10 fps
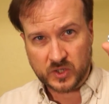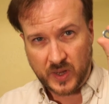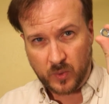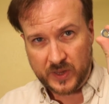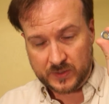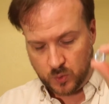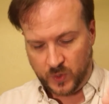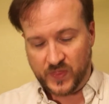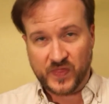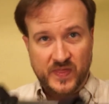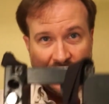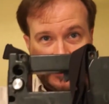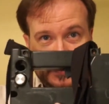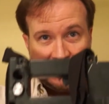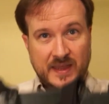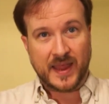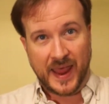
So I went with this